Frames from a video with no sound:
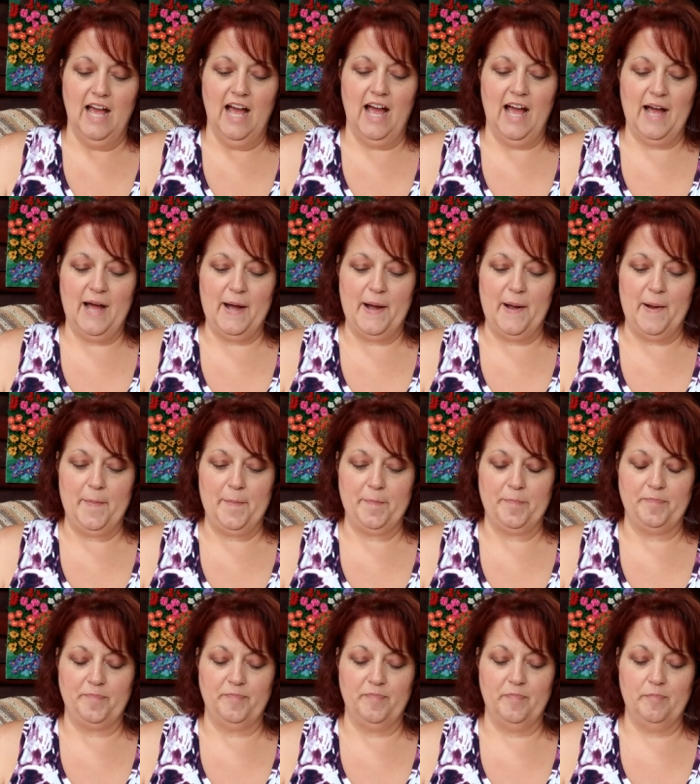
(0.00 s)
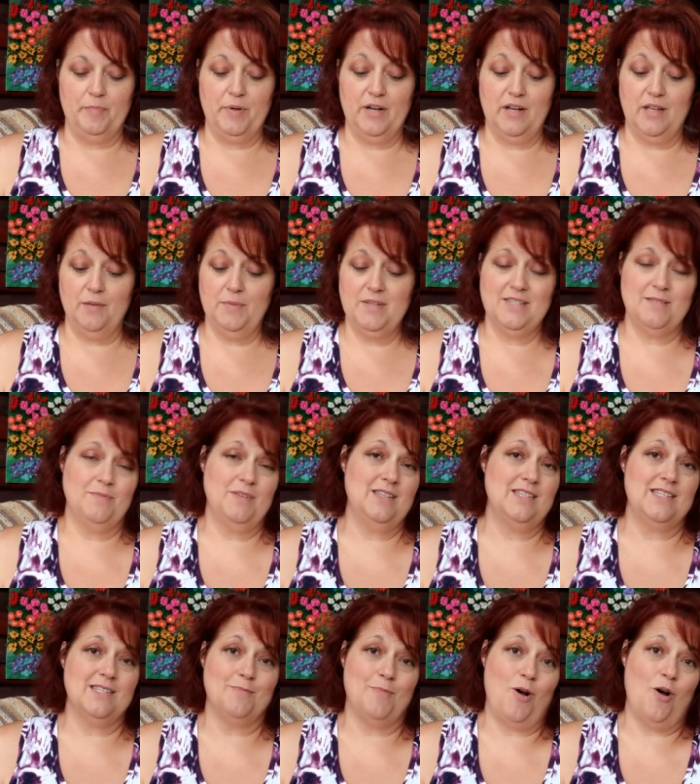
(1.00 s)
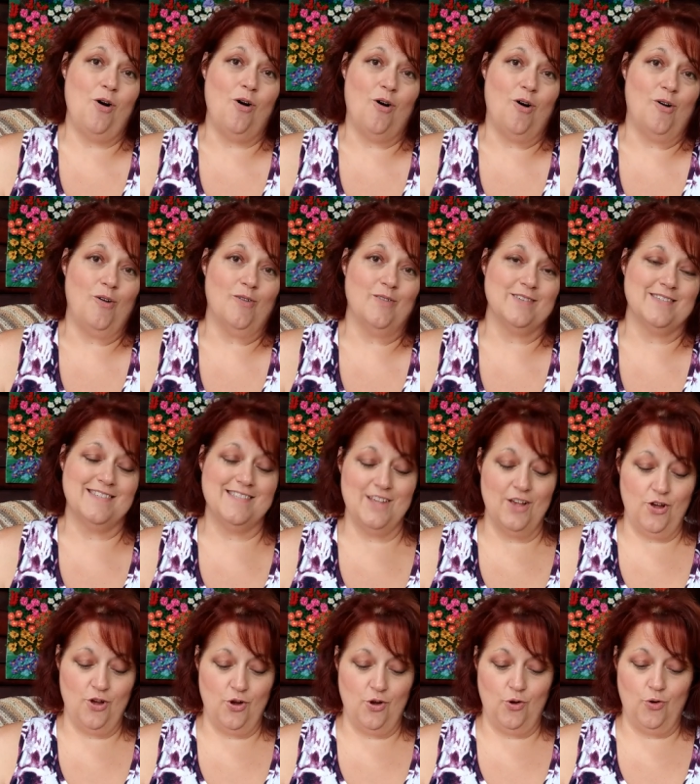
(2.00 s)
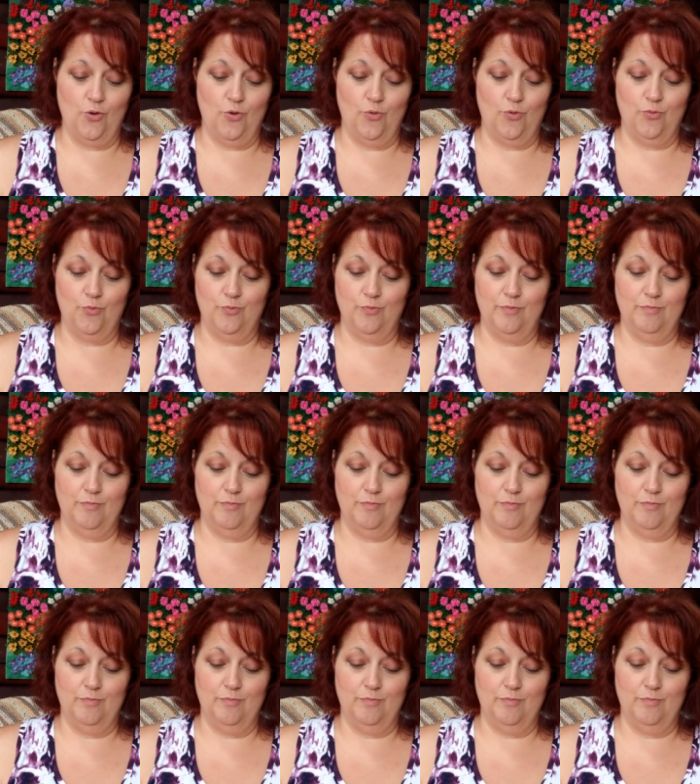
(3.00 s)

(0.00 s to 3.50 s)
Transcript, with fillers: Um, but it can be something small. So,